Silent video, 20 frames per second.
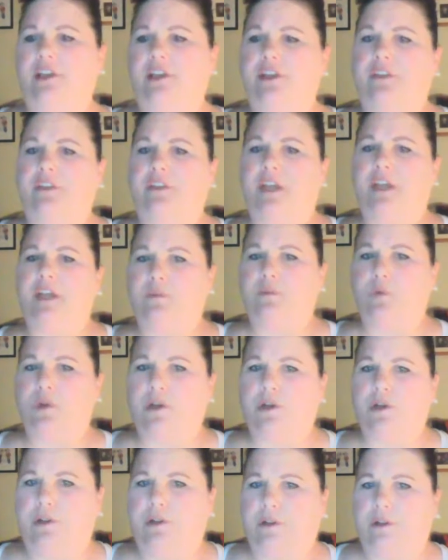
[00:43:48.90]
good, then
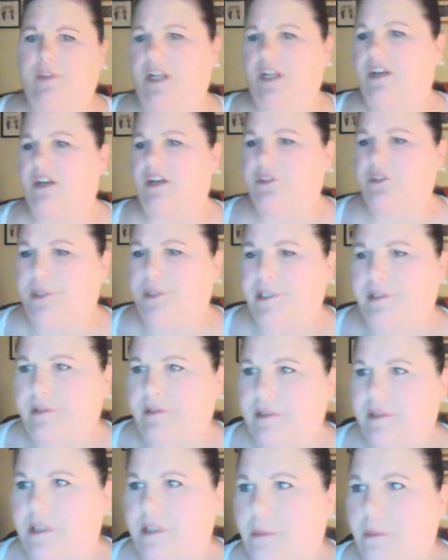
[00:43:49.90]
I'll do it. It's not